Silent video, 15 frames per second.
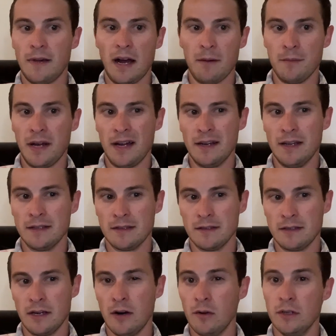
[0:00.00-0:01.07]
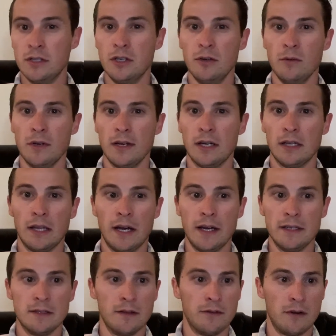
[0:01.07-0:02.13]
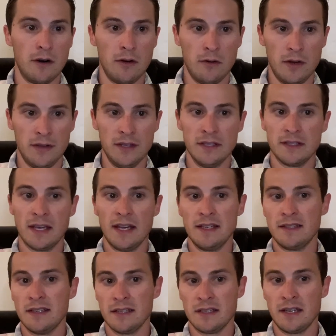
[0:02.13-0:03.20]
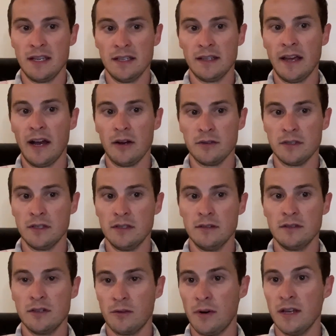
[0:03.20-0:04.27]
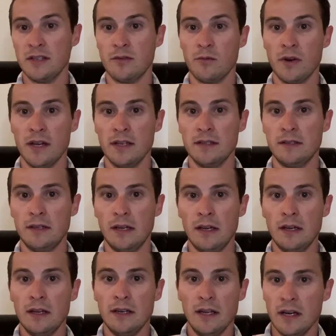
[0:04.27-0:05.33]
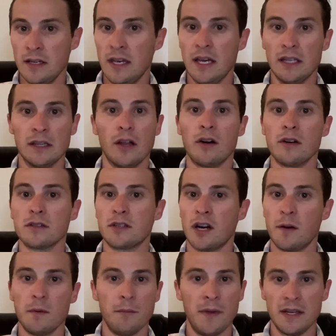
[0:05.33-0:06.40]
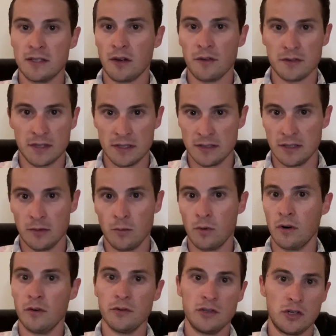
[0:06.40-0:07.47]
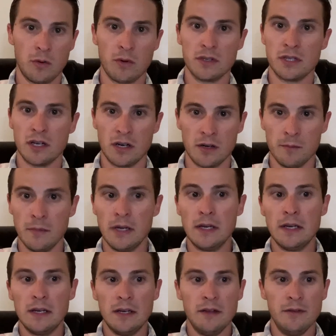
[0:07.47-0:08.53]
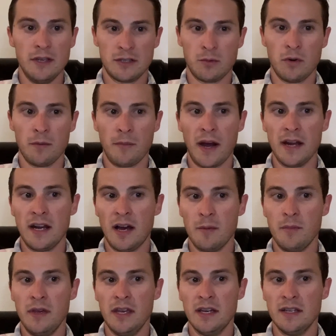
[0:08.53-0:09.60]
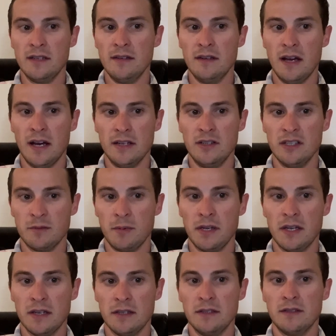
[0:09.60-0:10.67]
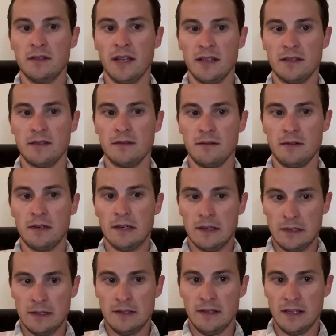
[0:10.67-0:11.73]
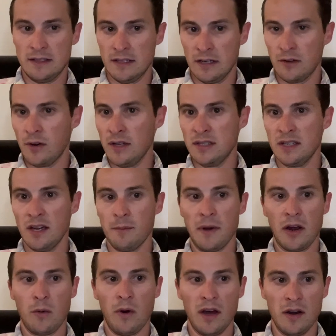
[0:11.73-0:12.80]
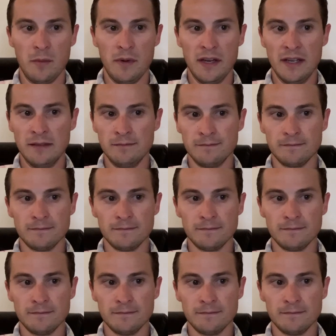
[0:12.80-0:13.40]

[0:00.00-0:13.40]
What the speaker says: I'm not necessarily too inclined to throw, in this case, 16,000 to raise rent. Now, again, long term, it makes all the sense in the world. Short term, this one might not be it, just because that's increasing it by quite a bit.